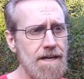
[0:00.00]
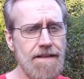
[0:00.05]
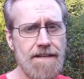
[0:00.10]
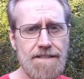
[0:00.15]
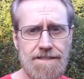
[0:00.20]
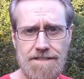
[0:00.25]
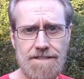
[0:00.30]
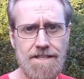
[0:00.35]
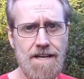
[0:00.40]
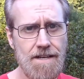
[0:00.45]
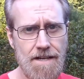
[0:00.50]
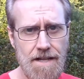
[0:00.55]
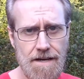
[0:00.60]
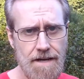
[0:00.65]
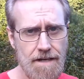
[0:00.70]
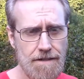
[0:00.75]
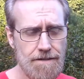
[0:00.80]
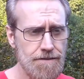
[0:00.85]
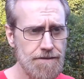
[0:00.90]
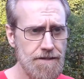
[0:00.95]
And that's just not a lot
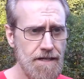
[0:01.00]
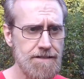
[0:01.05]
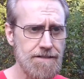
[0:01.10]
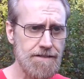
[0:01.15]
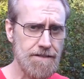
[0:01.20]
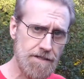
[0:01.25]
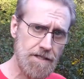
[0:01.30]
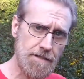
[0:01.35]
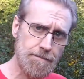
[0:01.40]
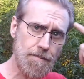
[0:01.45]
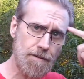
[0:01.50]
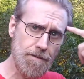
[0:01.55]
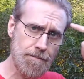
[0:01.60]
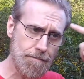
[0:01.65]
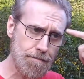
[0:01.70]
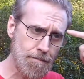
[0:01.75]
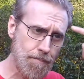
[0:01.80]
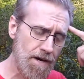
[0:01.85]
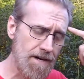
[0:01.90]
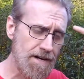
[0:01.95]
of exercise. It's good
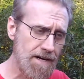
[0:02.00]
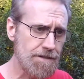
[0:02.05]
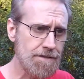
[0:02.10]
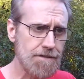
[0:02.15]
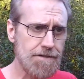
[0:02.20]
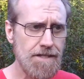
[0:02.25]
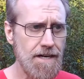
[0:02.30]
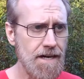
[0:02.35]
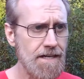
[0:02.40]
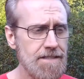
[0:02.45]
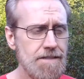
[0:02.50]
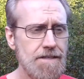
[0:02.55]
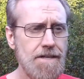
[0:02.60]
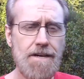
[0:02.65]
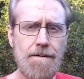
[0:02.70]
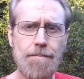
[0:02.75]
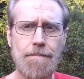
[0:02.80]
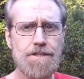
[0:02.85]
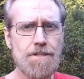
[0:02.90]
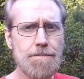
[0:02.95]
brain exercise,
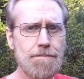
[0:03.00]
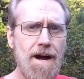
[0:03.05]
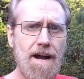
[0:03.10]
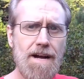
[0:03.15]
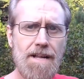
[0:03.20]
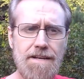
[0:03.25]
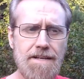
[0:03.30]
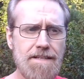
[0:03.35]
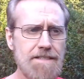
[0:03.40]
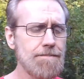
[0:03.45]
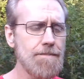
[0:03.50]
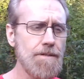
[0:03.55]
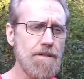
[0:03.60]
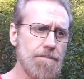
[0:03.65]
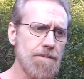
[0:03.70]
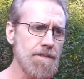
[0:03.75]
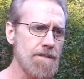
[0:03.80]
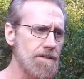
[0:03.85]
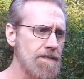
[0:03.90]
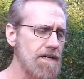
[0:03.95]
but your body needs
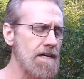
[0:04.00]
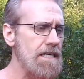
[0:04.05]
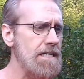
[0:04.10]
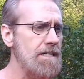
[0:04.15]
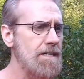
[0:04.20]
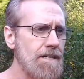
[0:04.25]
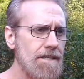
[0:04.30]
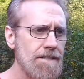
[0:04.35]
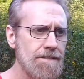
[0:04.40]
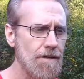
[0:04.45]
movement, okay?